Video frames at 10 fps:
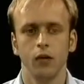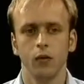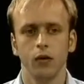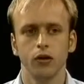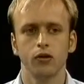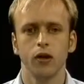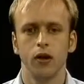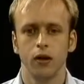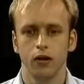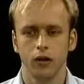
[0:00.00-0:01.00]
In other
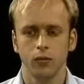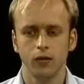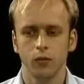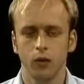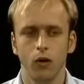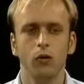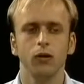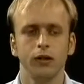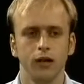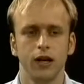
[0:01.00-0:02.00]
words, the commission will
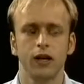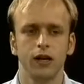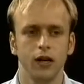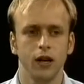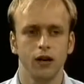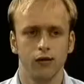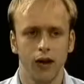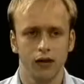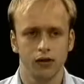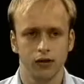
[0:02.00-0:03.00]
only take any
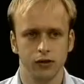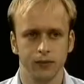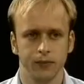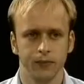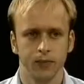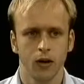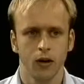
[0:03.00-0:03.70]
kind of action